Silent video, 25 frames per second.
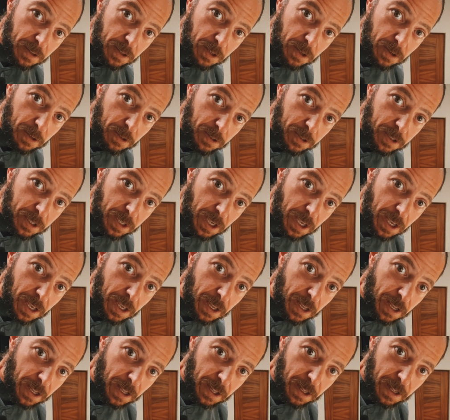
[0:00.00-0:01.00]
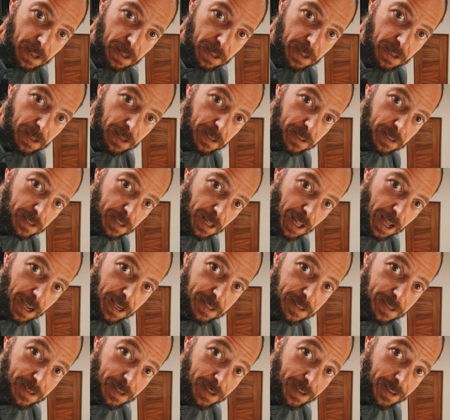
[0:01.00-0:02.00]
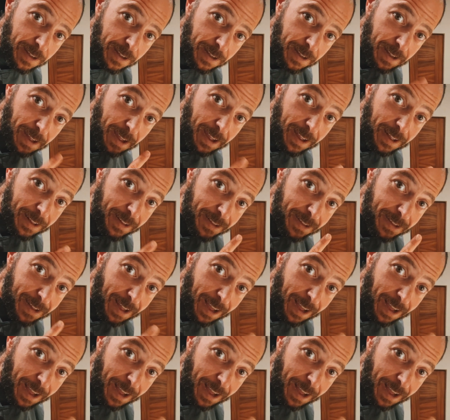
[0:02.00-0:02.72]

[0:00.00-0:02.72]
you'll see slicing and